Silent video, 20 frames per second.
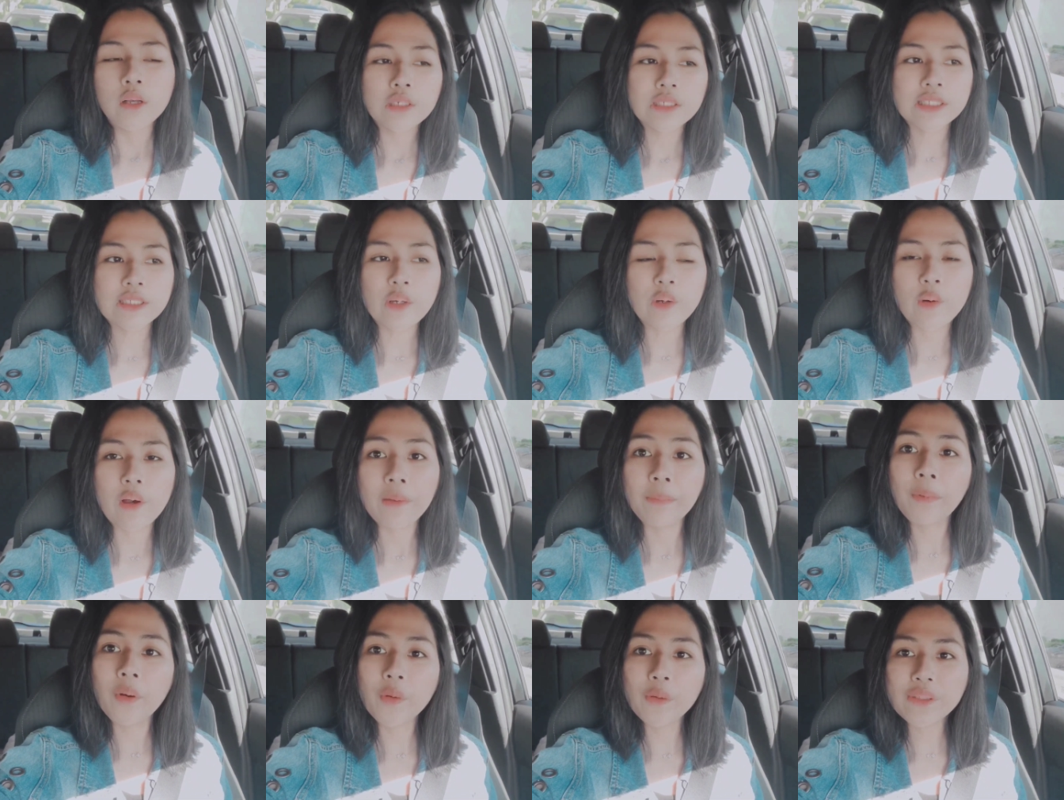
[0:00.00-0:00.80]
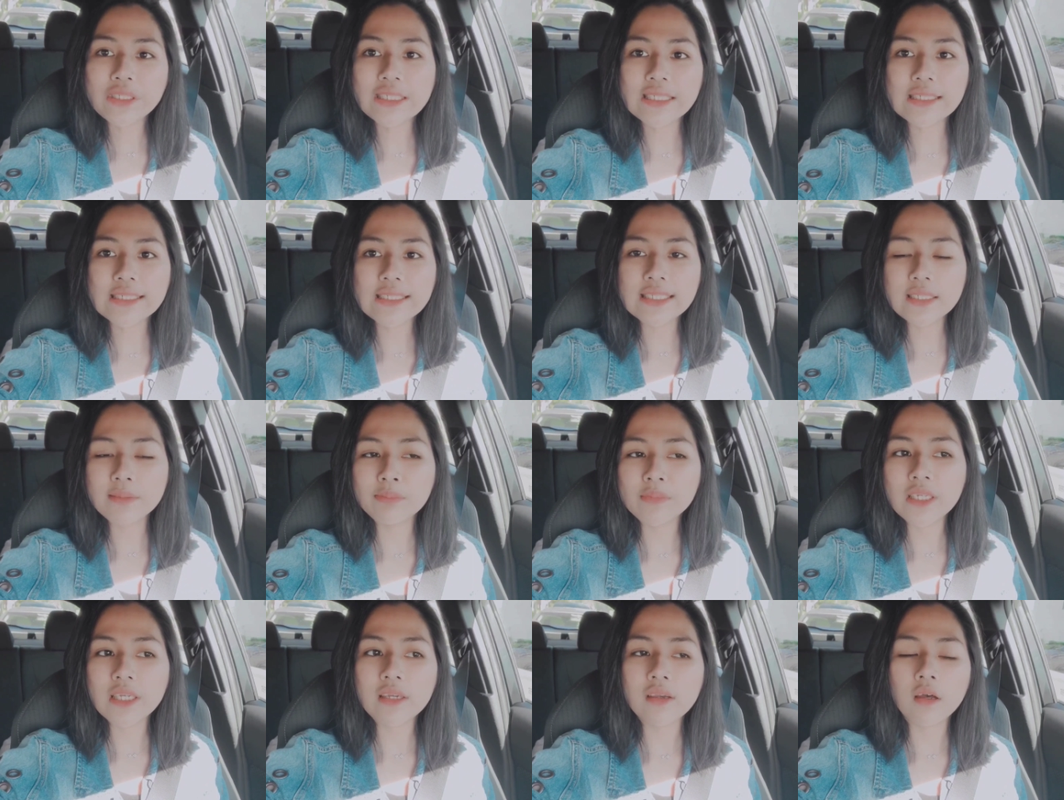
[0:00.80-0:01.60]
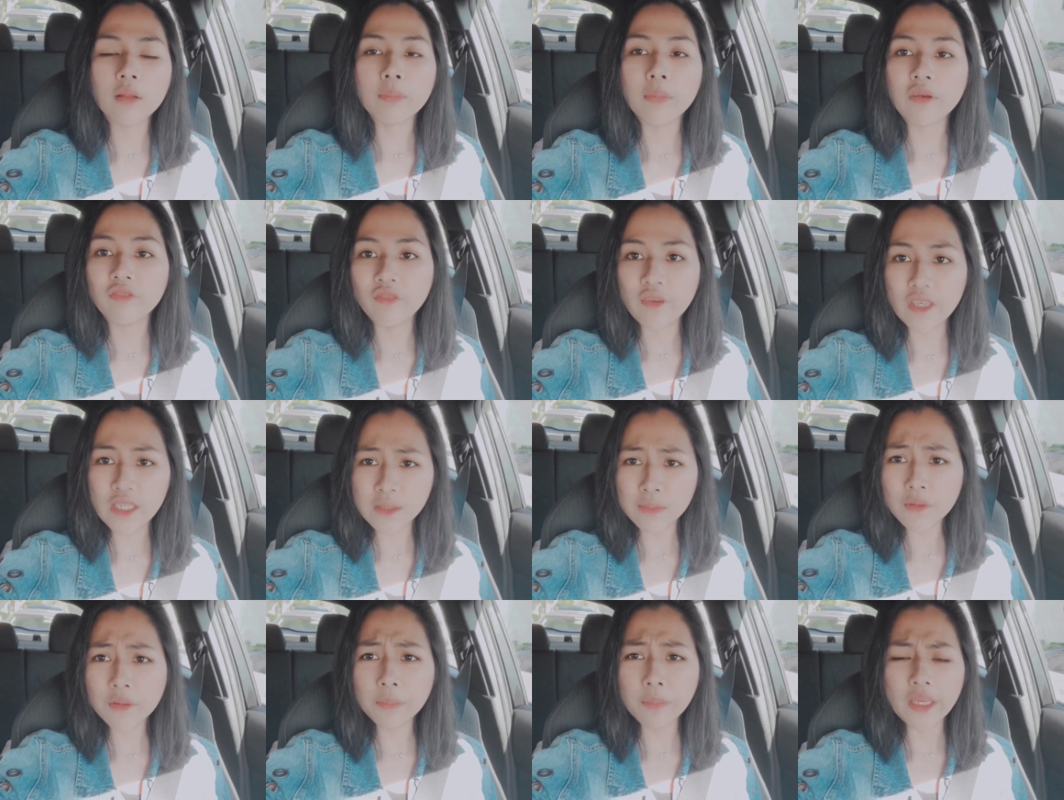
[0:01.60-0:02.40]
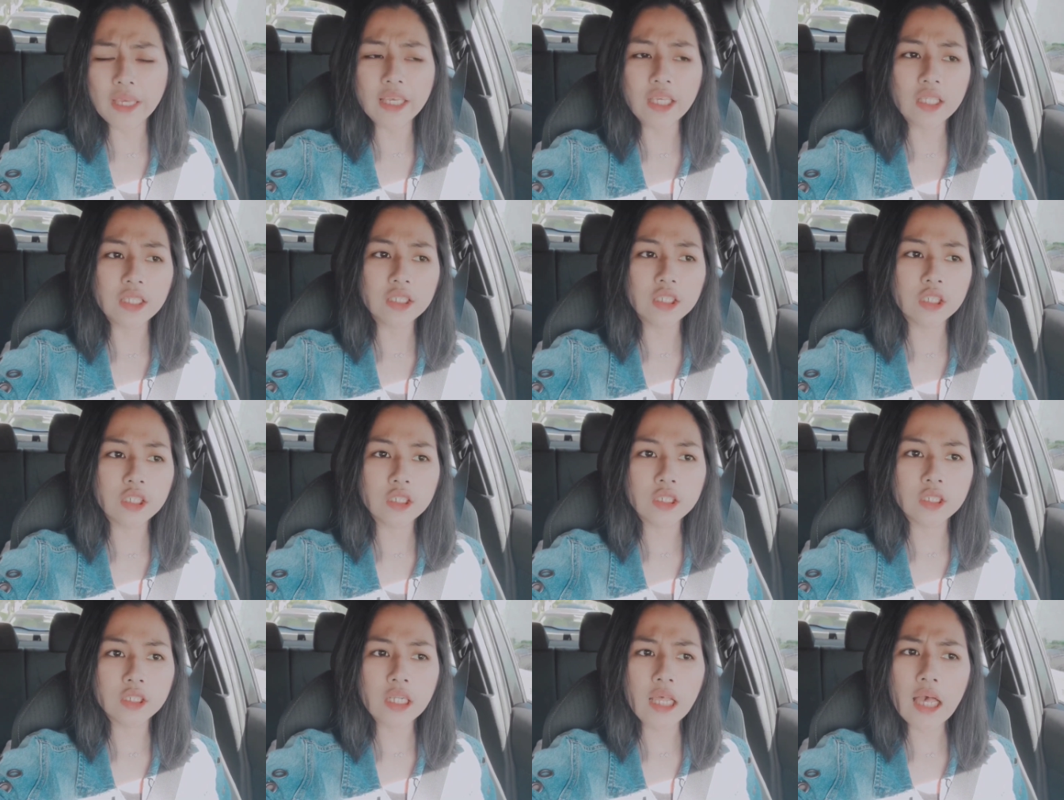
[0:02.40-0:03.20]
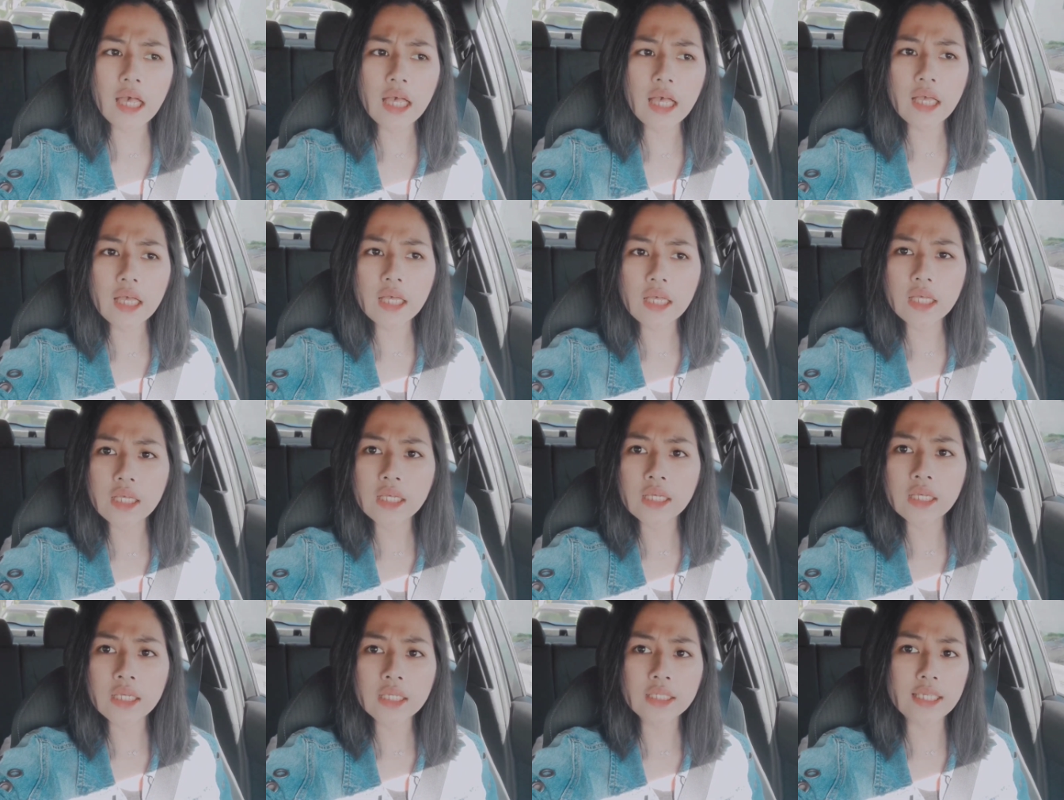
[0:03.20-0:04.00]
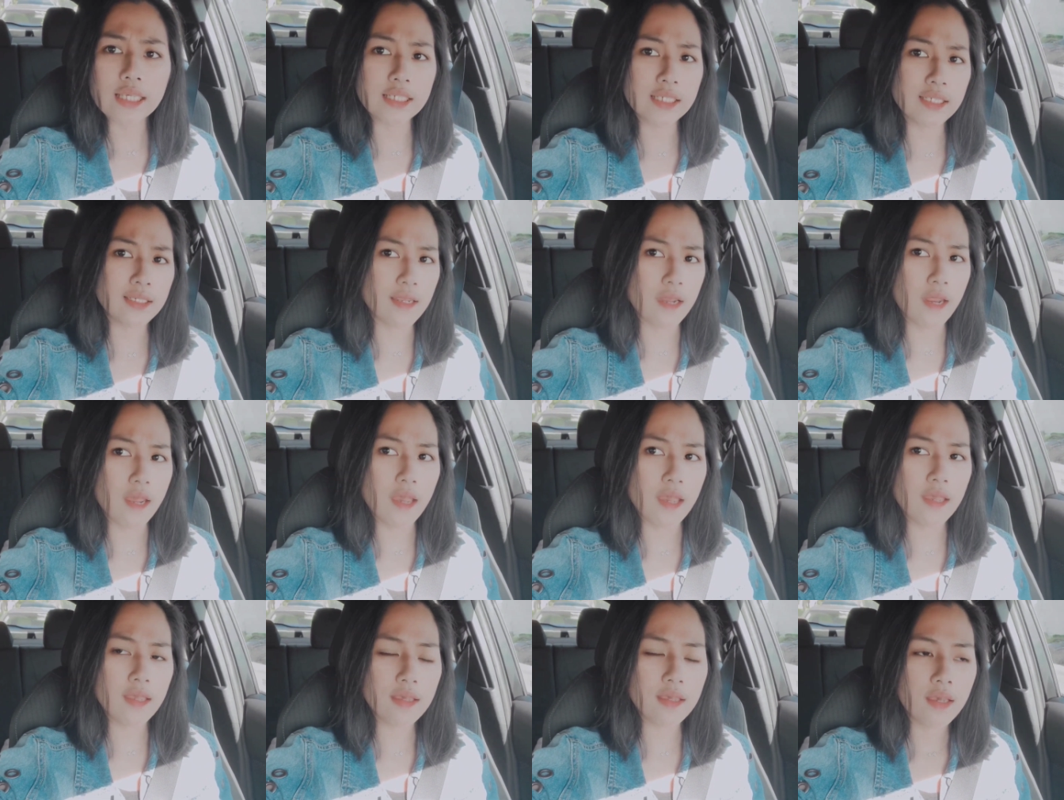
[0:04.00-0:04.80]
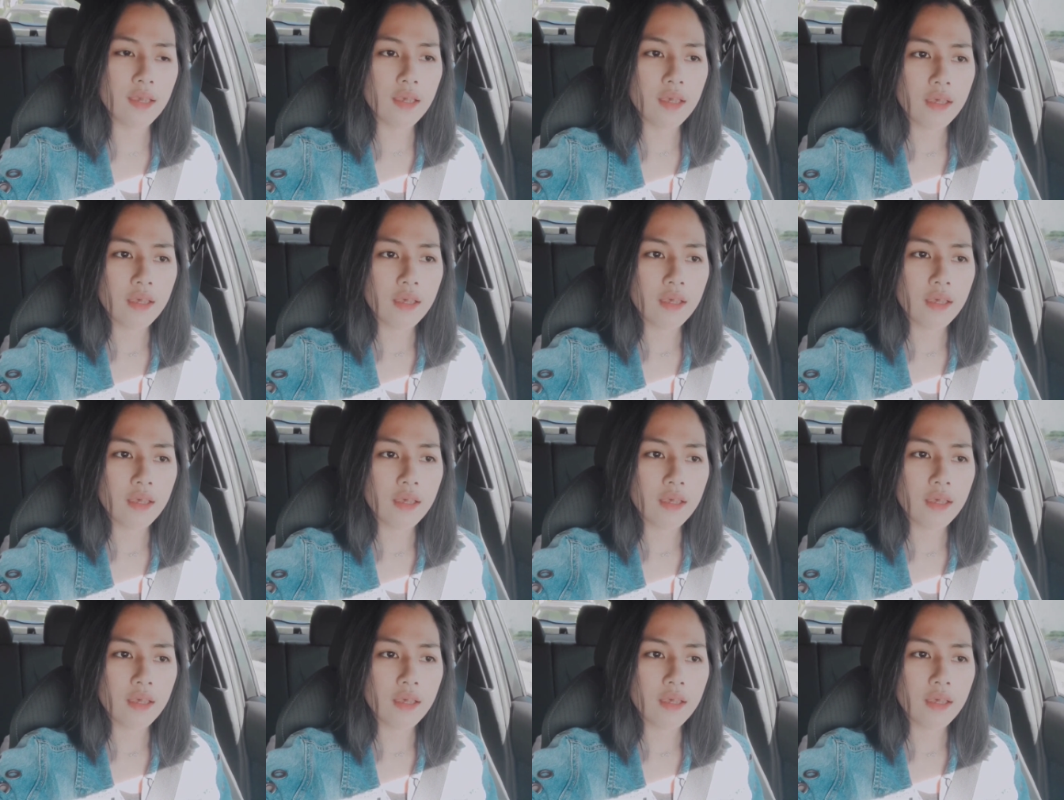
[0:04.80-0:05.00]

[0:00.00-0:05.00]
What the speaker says: So I posted something on my Facebook page yesterday.